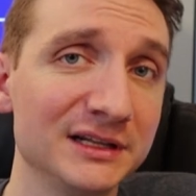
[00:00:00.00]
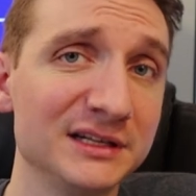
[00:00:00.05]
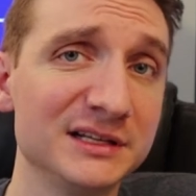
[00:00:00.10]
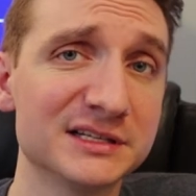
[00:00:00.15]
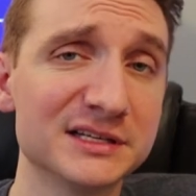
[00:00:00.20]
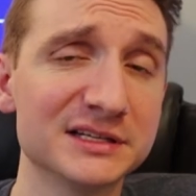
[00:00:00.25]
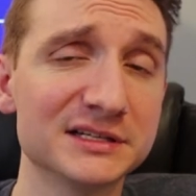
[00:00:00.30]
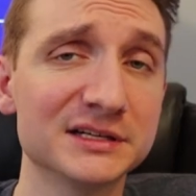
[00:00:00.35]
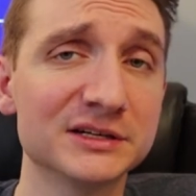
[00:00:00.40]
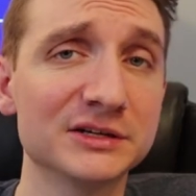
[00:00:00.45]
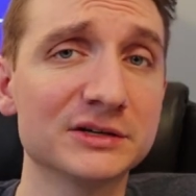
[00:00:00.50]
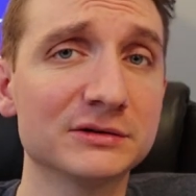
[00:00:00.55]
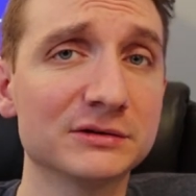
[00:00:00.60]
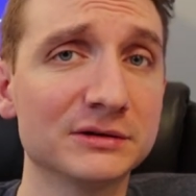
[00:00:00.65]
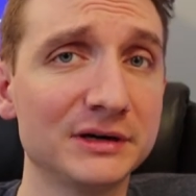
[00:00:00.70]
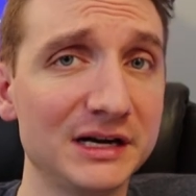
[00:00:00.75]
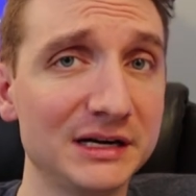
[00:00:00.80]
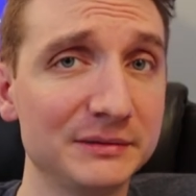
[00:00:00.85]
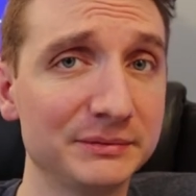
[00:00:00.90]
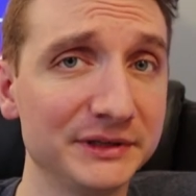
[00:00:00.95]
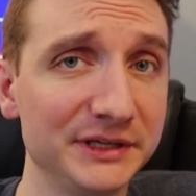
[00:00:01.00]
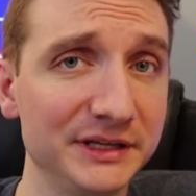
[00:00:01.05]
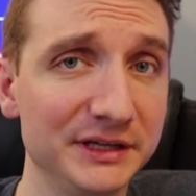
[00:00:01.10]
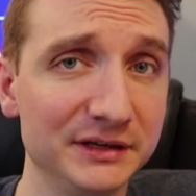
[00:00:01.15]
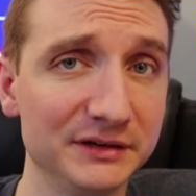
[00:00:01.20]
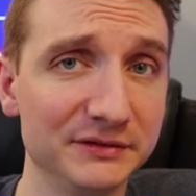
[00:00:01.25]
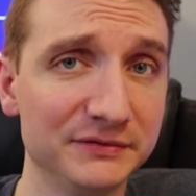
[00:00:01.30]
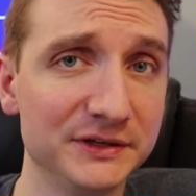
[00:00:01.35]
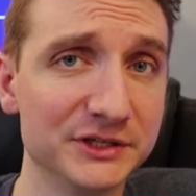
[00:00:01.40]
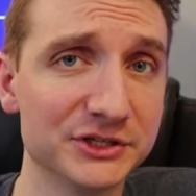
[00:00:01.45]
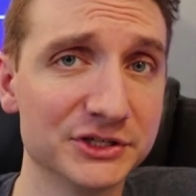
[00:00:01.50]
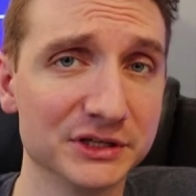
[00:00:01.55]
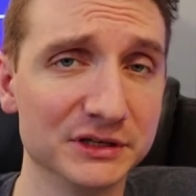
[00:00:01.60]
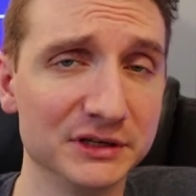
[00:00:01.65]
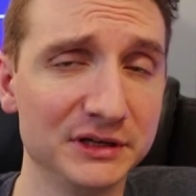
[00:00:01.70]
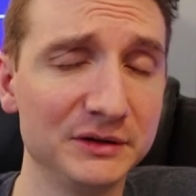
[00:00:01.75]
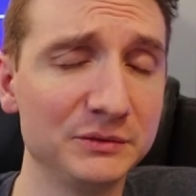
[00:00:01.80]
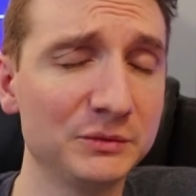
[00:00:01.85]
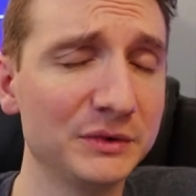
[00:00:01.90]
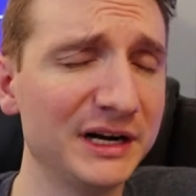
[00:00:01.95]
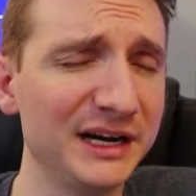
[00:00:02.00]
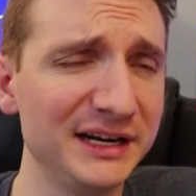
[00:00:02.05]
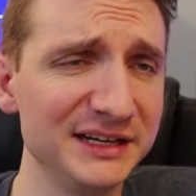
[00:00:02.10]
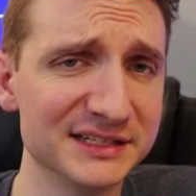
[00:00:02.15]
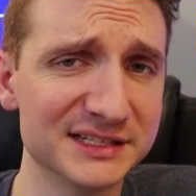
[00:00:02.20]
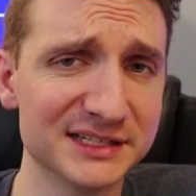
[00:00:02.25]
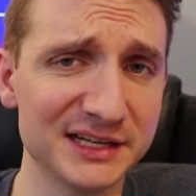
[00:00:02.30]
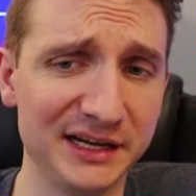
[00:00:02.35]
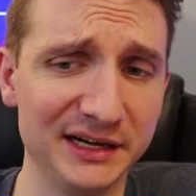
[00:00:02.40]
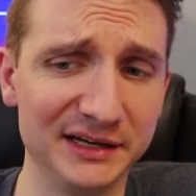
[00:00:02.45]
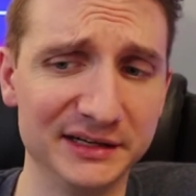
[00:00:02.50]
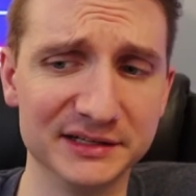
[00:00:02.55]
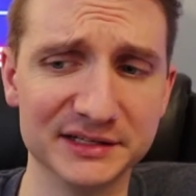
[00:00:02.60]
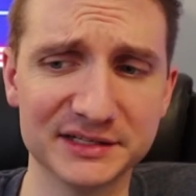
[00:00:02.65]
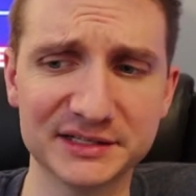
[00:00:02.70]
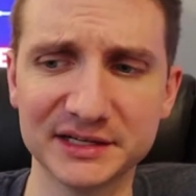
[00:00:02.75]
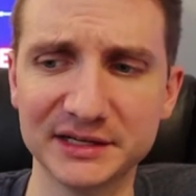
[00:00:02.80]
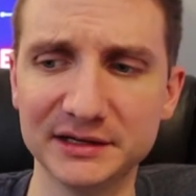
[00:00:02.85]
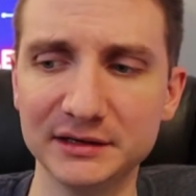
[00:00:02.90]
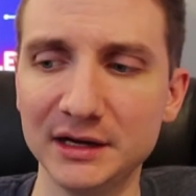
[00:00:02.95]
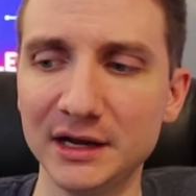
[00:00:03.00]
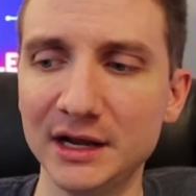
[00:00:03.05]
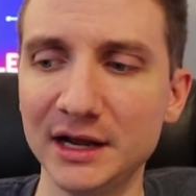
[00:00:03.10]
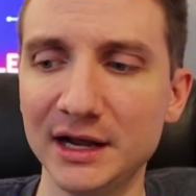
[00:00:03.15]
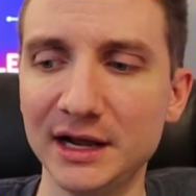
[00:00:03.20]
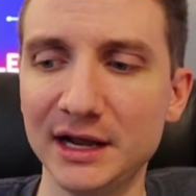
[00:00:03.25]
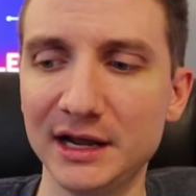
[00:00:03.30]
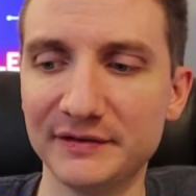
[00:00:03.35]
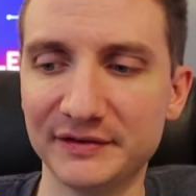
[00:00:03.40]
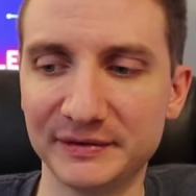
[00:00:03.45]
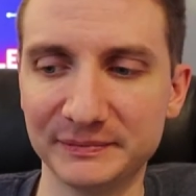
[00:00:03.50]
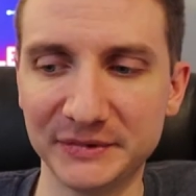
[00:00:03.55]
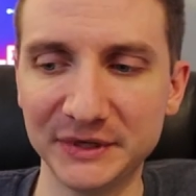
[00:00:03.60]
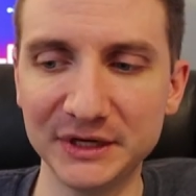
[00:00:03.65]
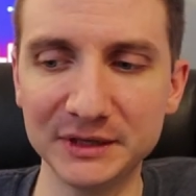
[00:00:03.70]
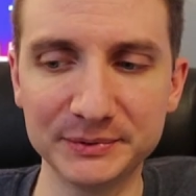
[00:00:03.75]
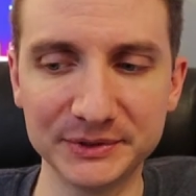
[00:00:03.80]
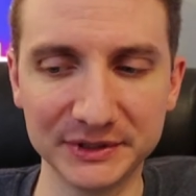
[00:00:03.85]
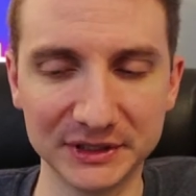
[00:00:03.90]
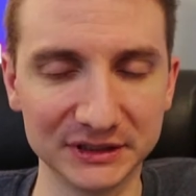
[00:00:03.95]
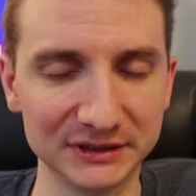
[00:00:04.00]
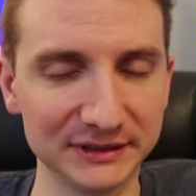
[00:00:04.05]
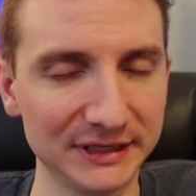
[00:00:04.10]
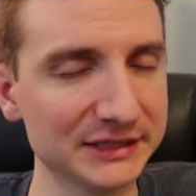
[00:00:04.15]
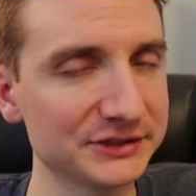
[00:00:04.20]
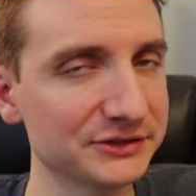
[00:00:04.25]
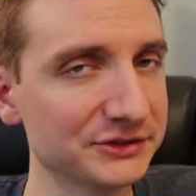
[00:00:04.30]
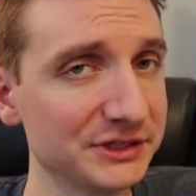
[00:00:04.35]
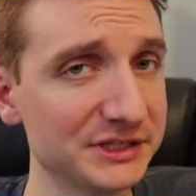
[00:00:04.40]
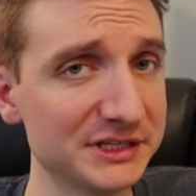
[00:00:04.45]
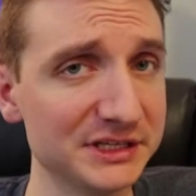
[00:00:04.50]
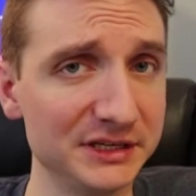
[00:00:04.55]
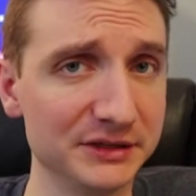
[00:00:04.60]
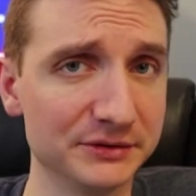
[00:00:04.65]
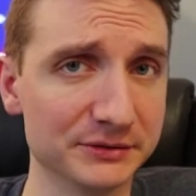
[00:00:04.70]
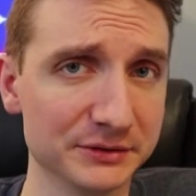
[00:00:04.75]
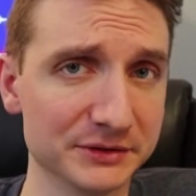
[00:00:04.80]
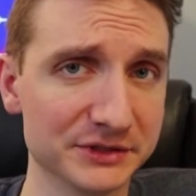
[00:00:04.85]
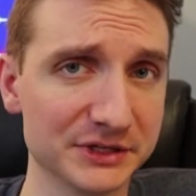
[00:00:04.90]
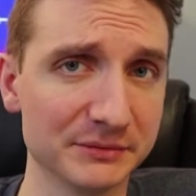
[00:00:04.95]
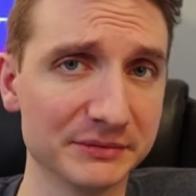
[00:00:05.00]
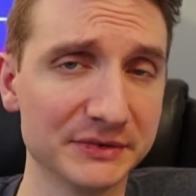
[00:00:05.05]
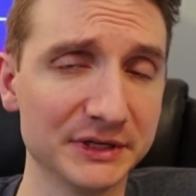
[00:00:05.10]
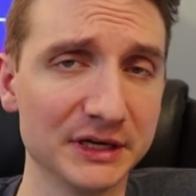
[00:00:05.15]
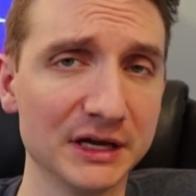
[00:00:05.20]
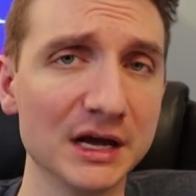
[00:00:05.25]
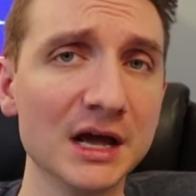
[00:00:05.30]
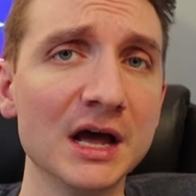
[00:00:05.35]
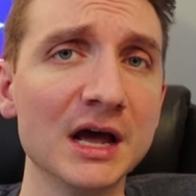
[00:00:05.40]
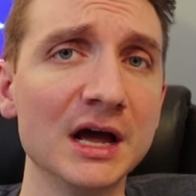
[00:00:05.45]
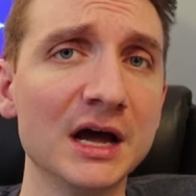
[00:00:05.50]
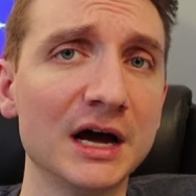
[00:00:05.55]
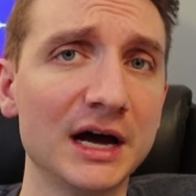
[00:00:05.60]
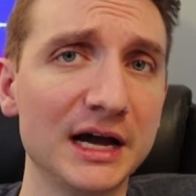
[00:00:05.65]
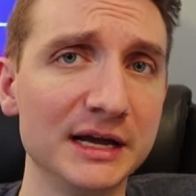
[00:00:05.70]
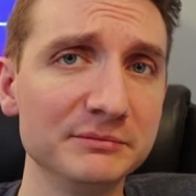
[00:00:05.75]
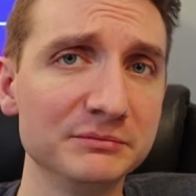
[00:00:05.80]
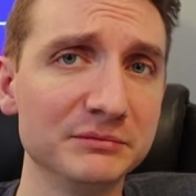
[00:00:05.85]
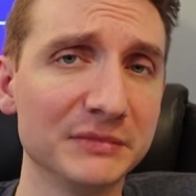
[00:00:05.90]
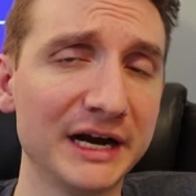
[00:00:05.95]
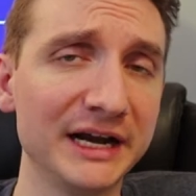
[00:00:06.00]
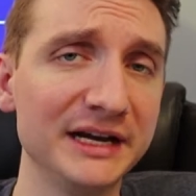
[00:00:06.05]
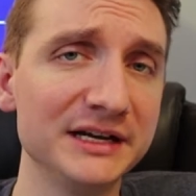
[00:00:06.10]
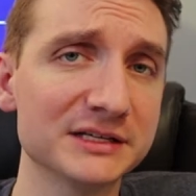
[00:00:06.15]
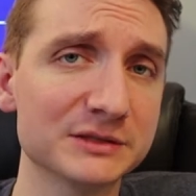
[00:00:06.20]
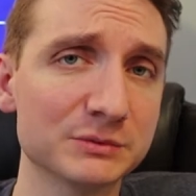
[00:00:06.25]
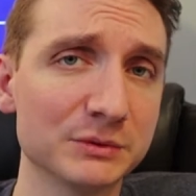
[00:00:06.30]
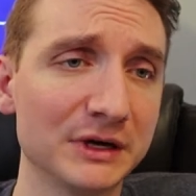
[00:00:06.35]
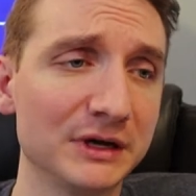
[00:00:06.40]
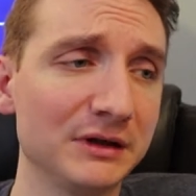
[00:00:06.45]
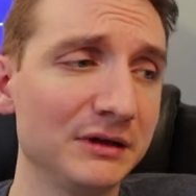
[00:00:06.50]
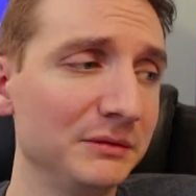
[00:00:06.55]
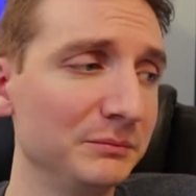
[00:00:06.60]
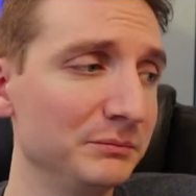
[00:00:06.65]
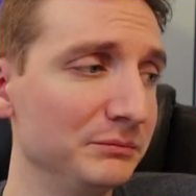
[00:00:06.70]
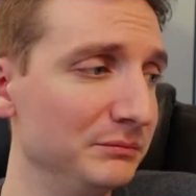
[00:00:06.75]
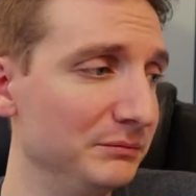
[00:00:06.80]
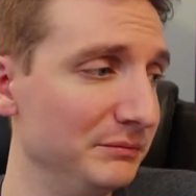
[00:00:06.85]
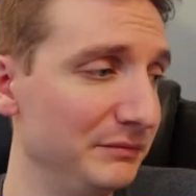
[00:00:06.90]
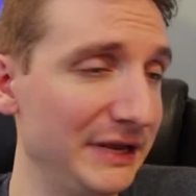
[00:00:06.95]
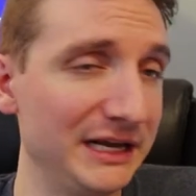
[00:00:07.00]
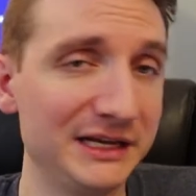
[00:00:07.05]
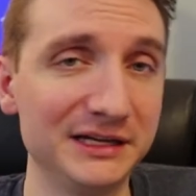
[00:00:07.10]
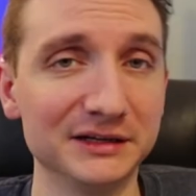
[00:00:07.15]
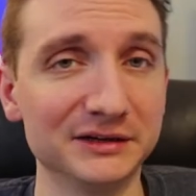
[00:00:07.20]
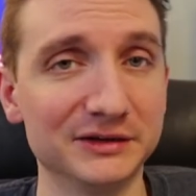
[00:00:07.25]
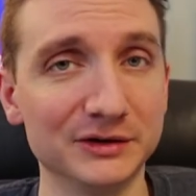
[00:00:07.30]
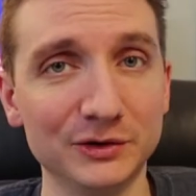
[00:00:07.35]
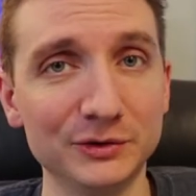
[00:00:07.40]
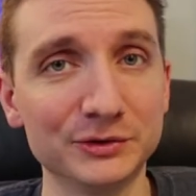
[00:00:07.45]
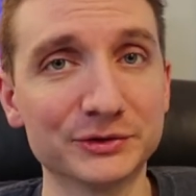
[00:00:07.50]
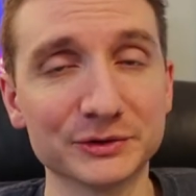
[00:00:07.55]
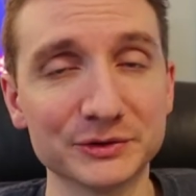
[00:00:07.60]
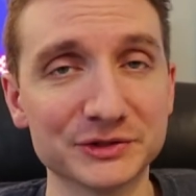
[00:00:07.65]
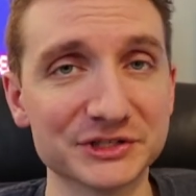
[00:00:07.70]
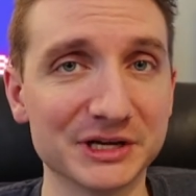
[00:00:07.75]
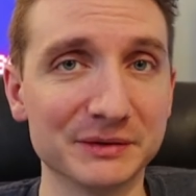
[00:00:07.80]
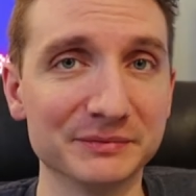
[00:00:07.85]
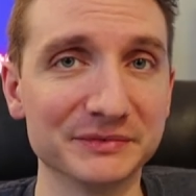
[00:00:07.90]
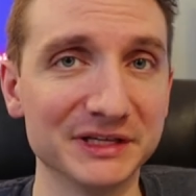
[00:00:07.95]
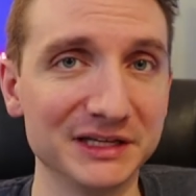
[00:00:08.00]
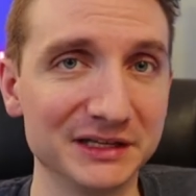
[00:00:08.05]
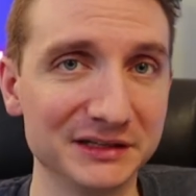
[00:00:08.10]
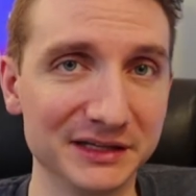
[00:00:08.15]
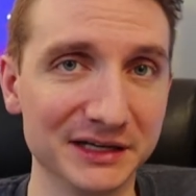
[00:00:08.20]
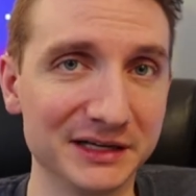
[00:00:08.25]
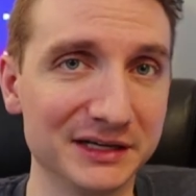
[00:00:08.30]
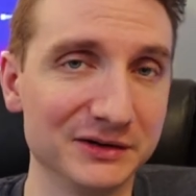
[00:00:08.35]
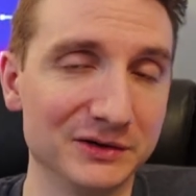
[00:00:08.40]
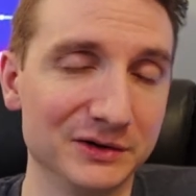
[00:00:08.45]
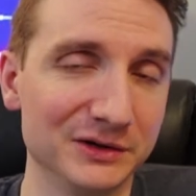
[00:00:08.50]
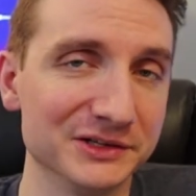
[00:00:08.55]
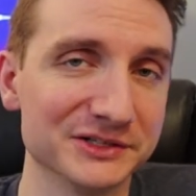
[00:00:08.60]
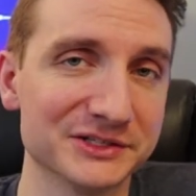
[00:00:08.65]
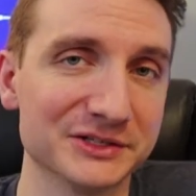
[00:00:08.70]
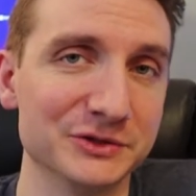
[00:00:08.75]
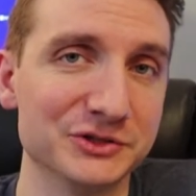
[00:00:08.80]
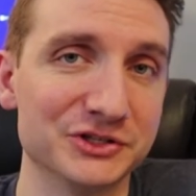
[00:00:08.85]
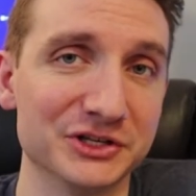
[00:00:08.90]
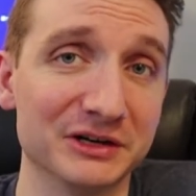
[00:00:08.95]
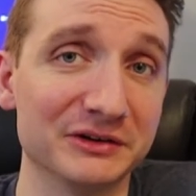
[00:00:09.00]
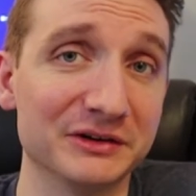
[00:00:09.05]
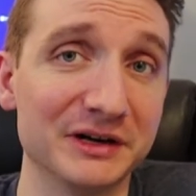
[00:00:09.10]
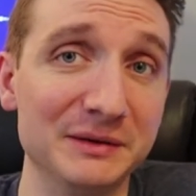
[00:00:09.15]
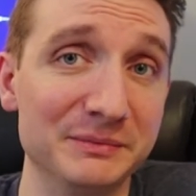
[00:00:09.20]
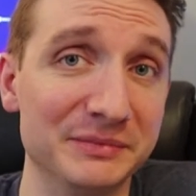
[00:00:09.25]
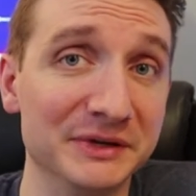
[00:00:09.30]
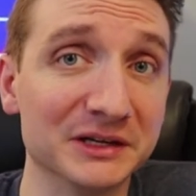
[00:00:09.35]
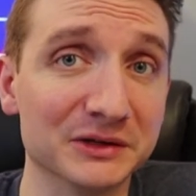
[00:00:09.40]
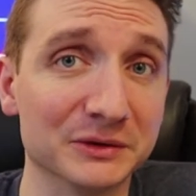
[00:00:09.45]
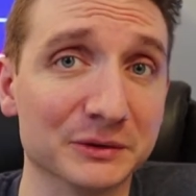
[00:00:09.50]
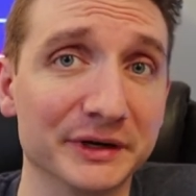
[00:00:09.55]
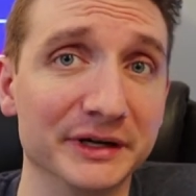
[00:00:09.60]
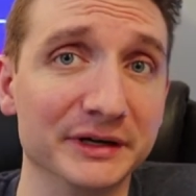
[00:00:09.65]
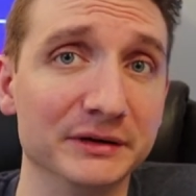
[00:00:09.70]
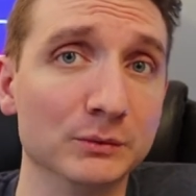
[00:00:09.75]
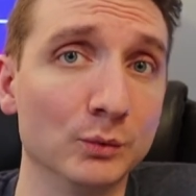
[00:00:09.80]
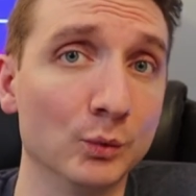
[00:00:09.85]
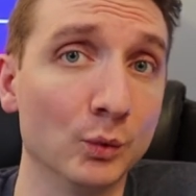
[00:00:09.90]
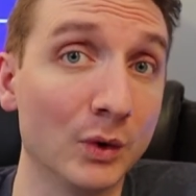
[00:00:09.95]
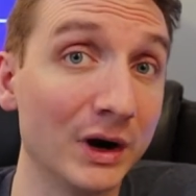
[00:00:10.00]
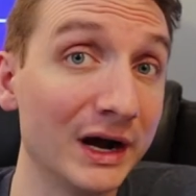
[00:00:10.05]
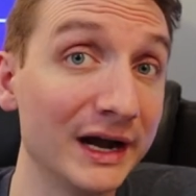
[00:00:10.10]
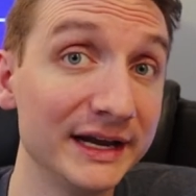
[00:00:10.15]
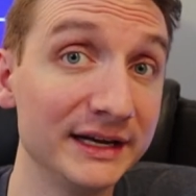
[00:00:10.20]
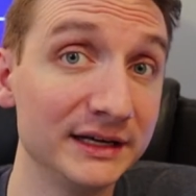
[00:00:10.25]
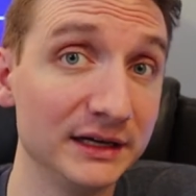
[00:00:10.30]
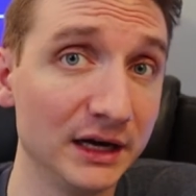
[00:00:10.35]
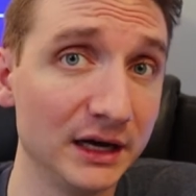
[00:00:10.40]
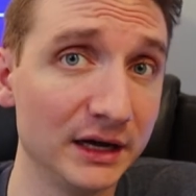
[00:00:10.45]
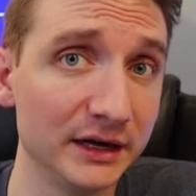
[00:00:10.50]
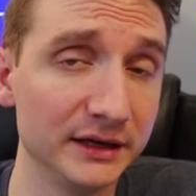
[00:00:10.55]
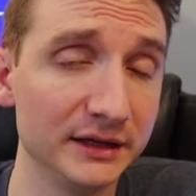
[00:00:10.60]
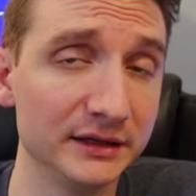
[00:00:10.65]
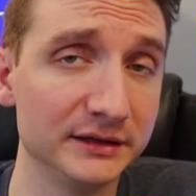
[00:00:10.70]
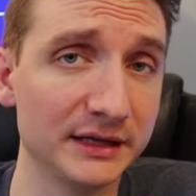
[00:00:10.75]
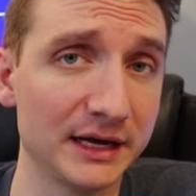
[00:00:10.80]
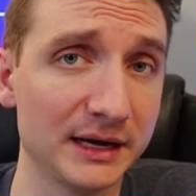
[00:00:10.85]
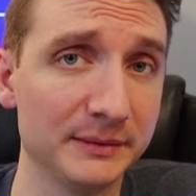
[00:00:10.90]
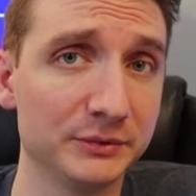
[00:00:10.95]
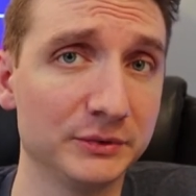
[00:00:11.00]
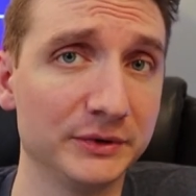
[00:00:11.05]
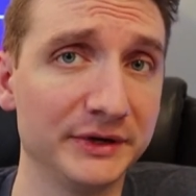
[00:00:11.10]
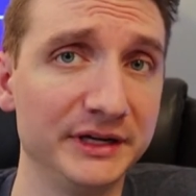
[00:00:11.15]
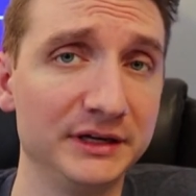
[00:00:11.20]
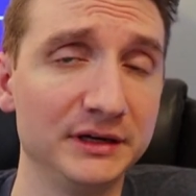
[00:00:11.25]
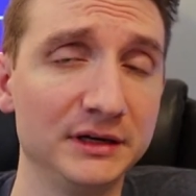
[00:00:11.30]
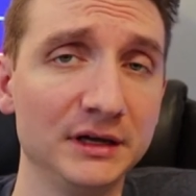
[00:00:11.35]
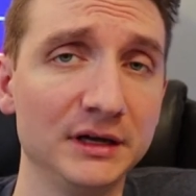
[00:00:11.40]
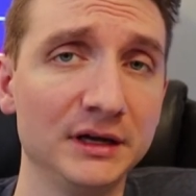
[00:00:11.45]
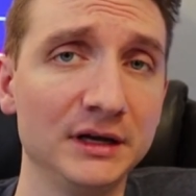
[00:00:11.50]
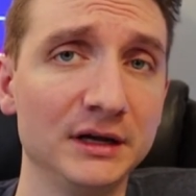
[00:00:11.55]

This is incredibly inefficient. And what I decided is that if I'm going to put electricity through something, I might as well make it go through something that can also generate Bitcoin. Why not at that point?